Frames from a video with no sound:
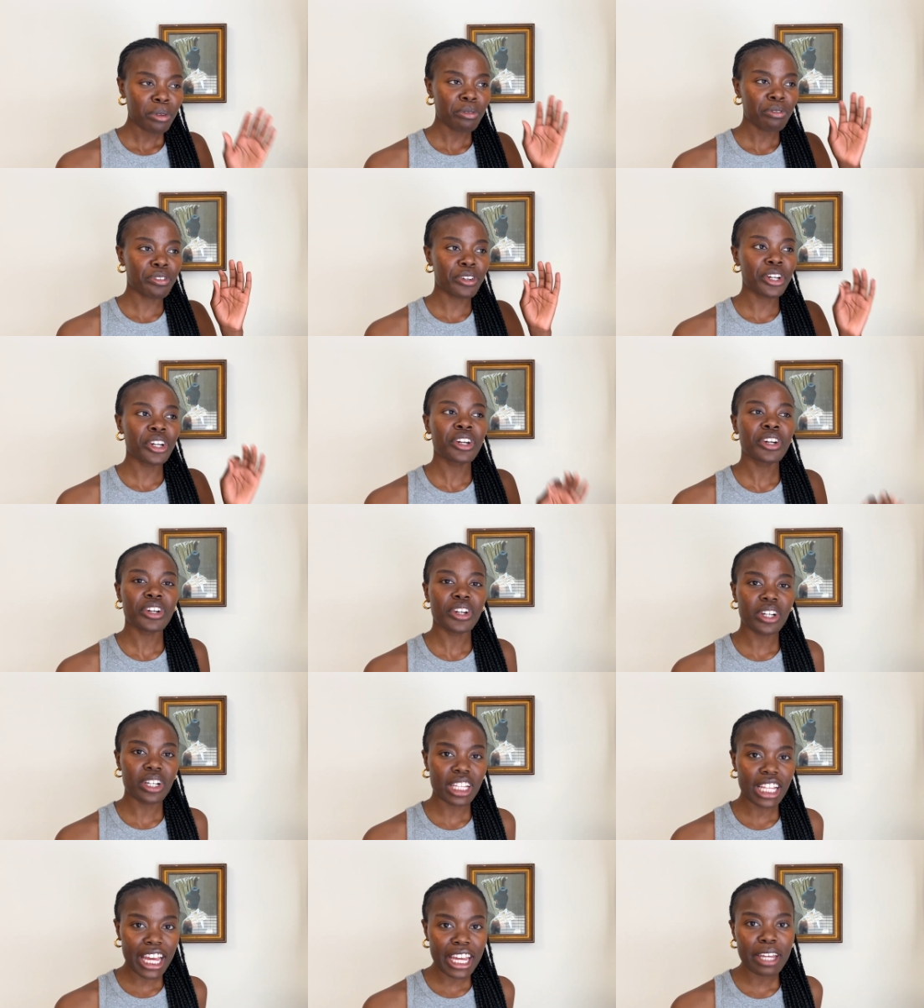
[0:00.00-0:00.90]
For a
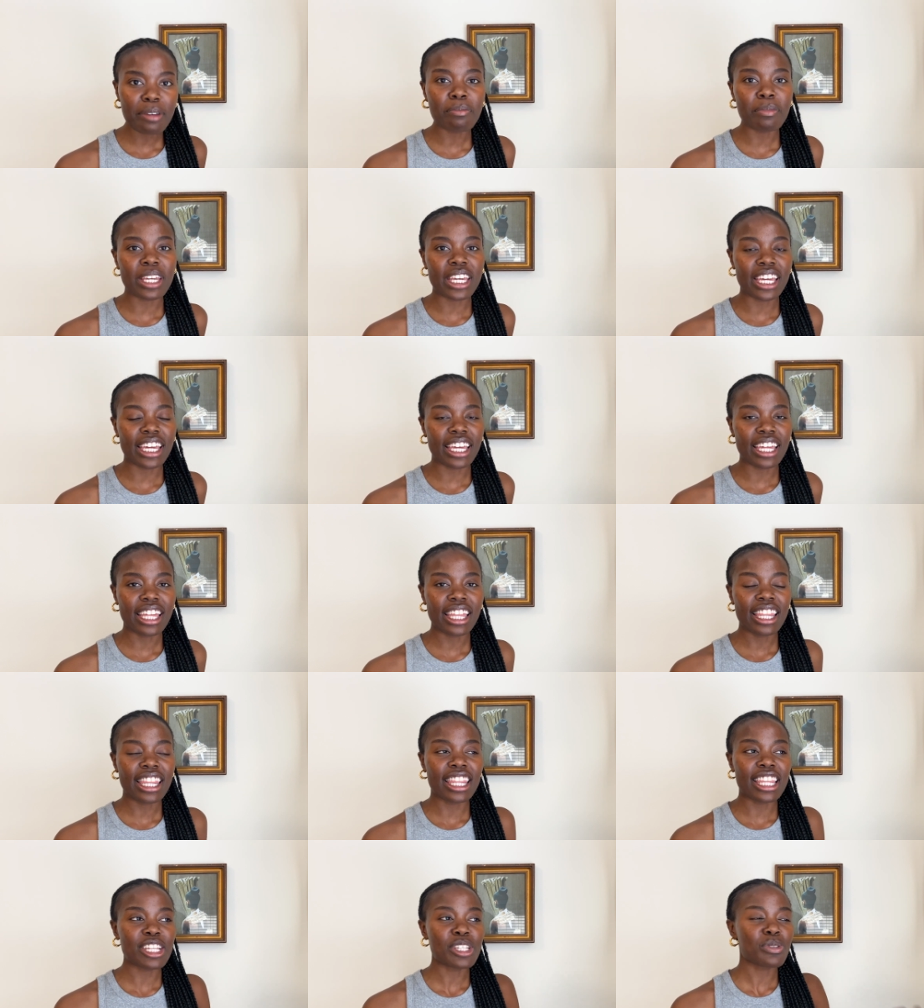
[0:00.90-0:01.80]
girl like me,
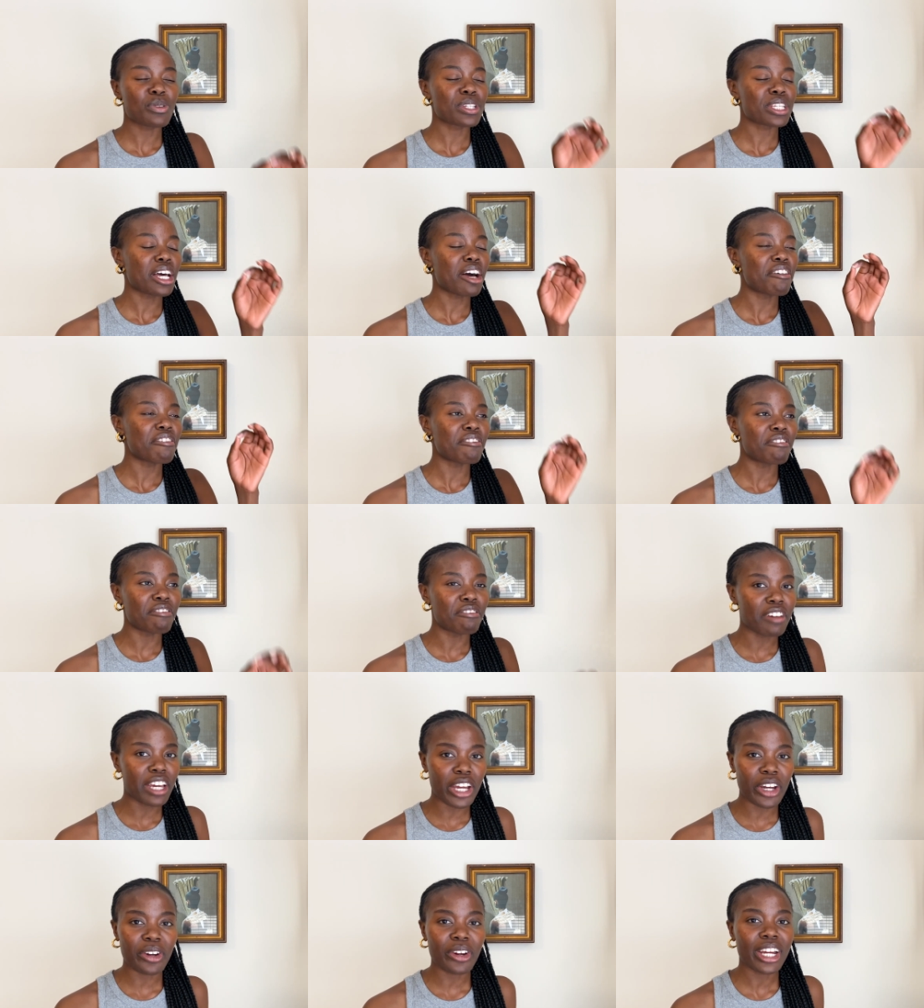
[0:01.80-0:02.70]
this was a
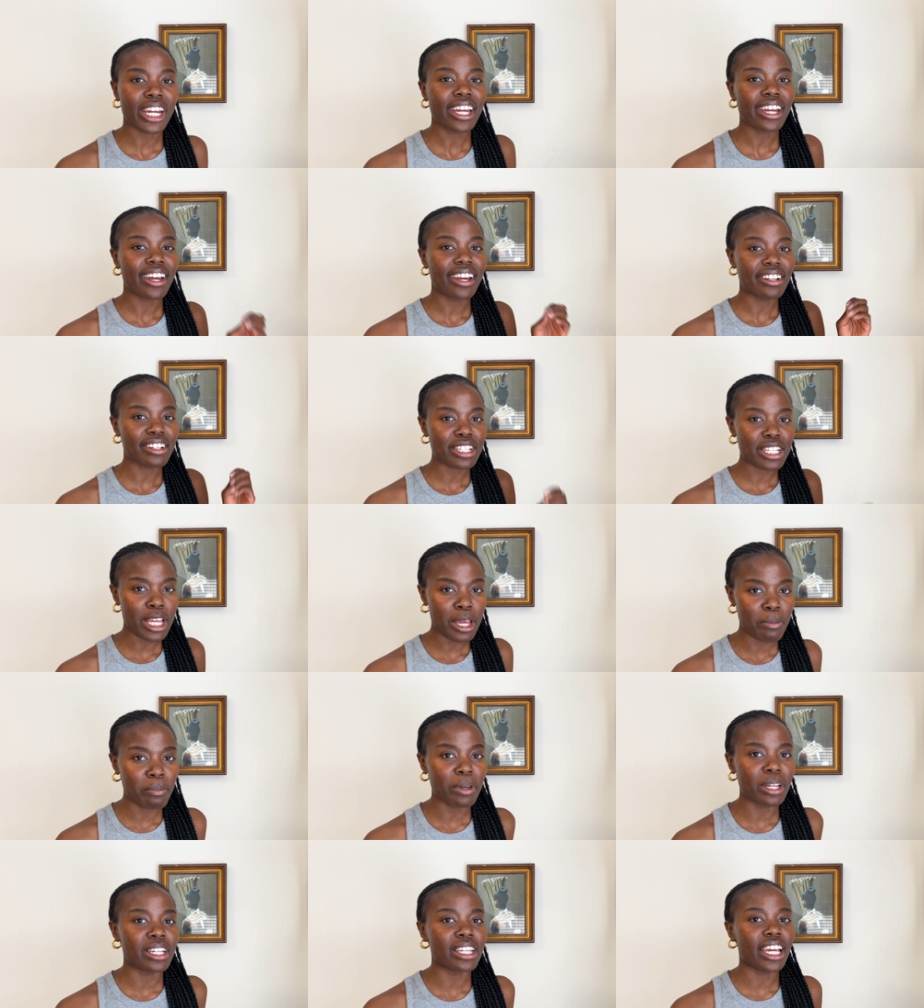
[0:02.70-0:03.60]
very
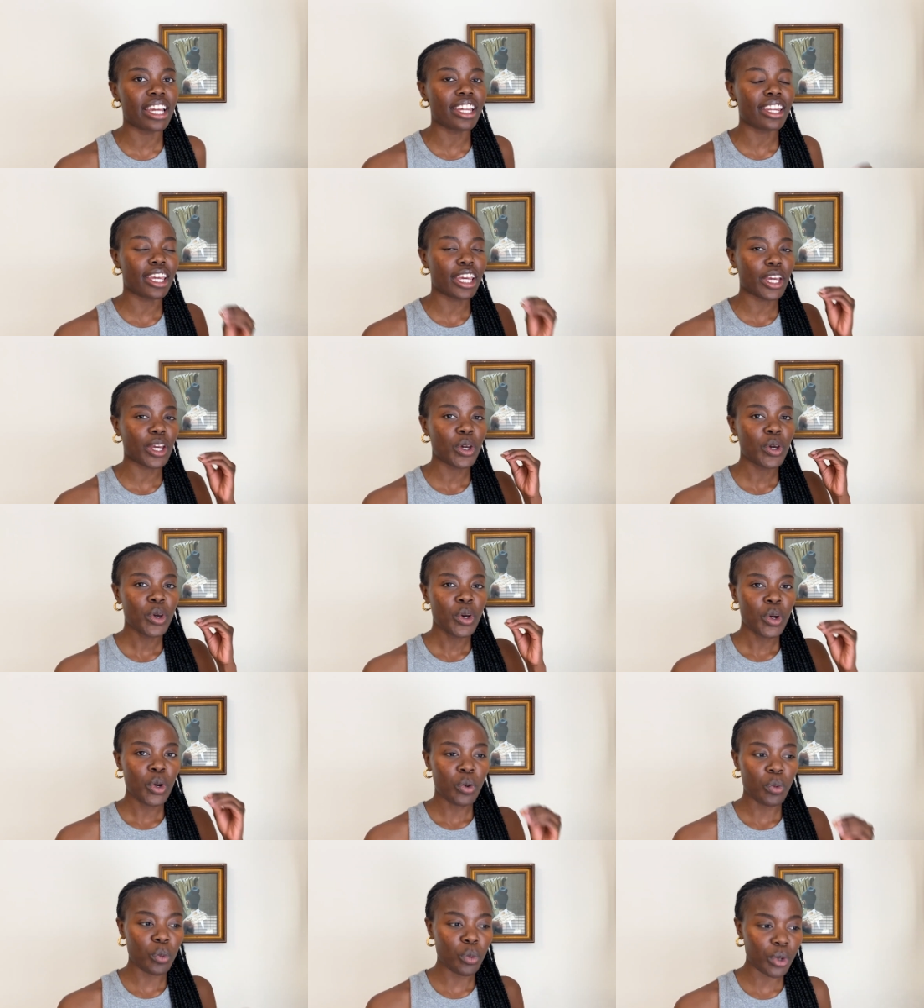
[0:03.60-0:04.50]
intimidating
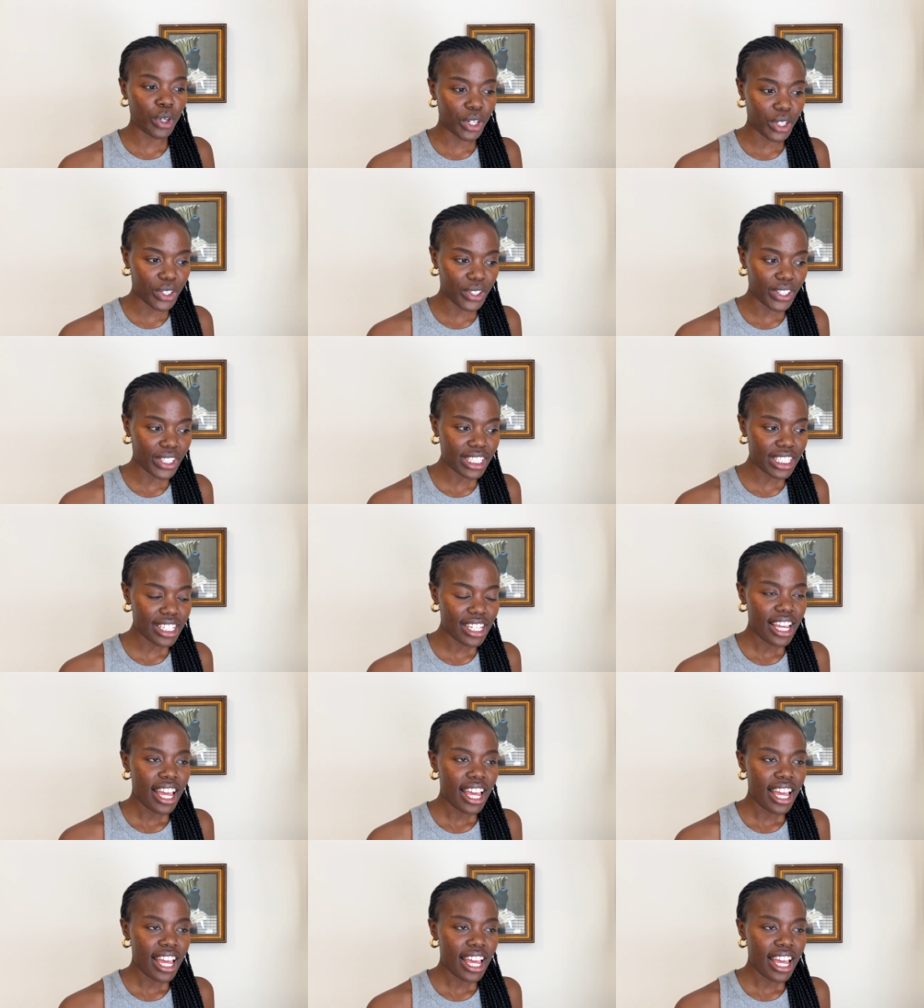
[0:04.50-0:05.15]
world.